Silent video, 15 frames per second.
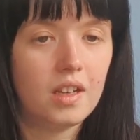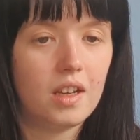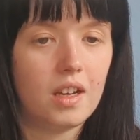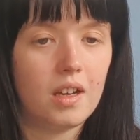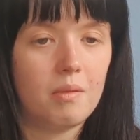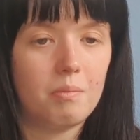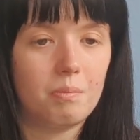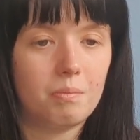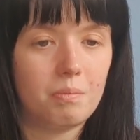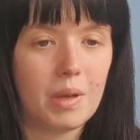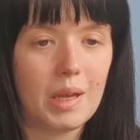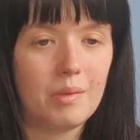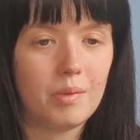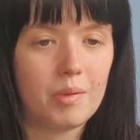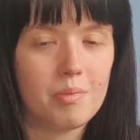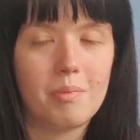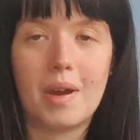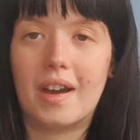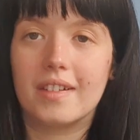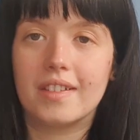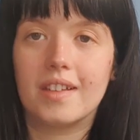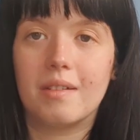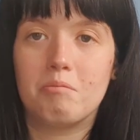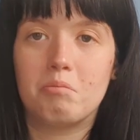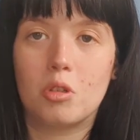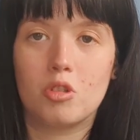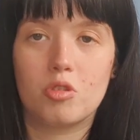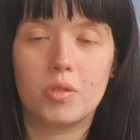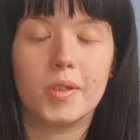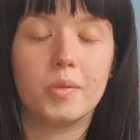Bear with my
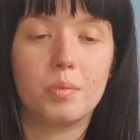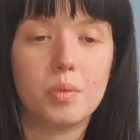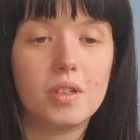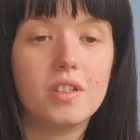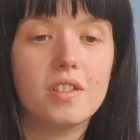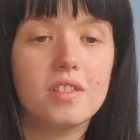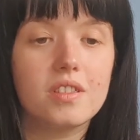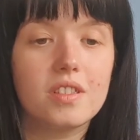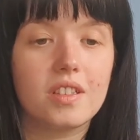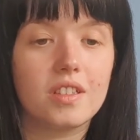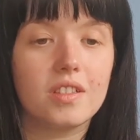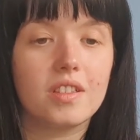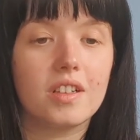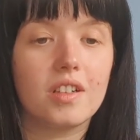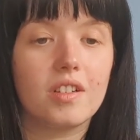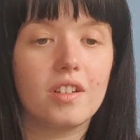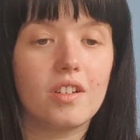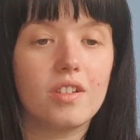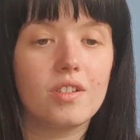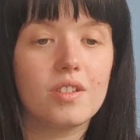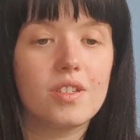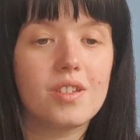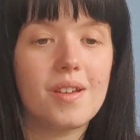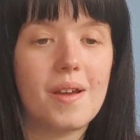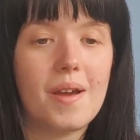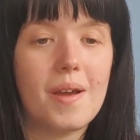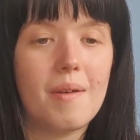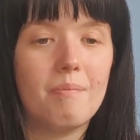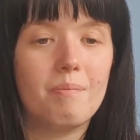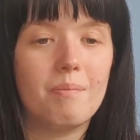butchering of words, I do that a lot.
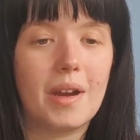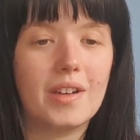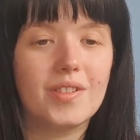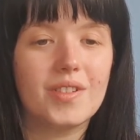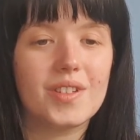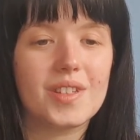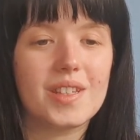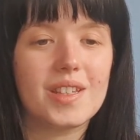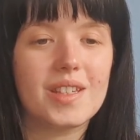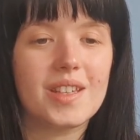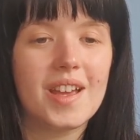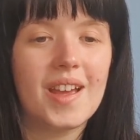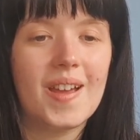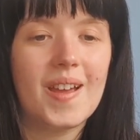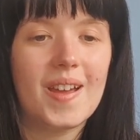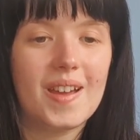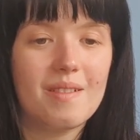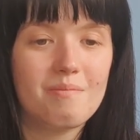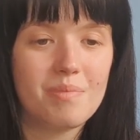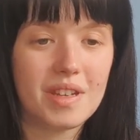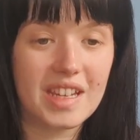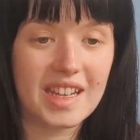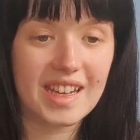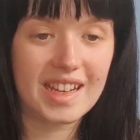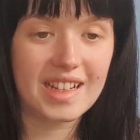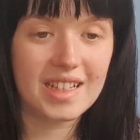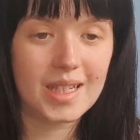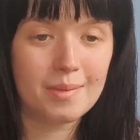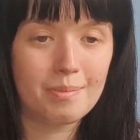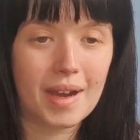Meiosis
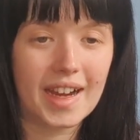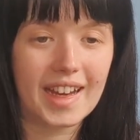begins by